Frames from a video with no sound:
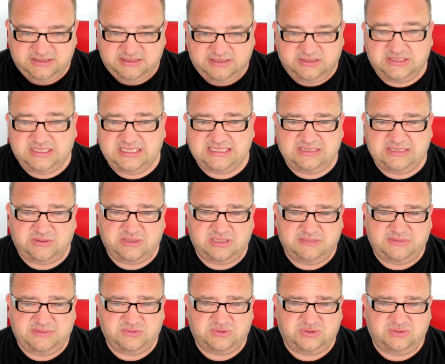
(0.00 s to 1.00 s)
Because they're talking
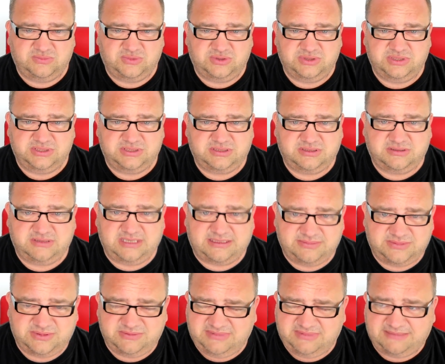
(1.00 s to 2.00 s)
about someone that's
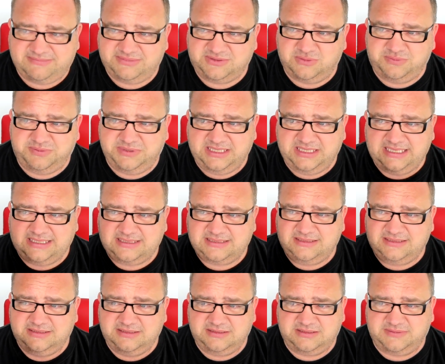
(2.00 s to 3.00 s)
cracked, wrapped up in an
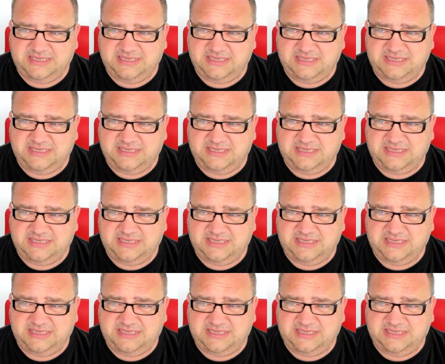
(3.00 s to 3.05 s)
accident.